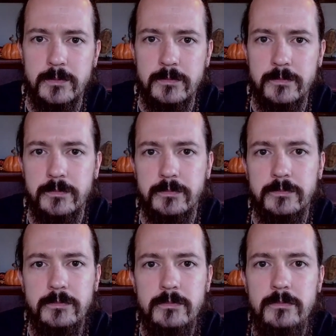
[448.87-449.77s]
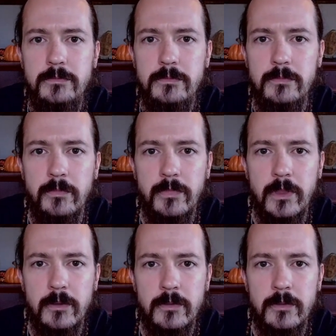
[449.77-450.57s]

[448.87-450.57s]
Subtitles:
(silence)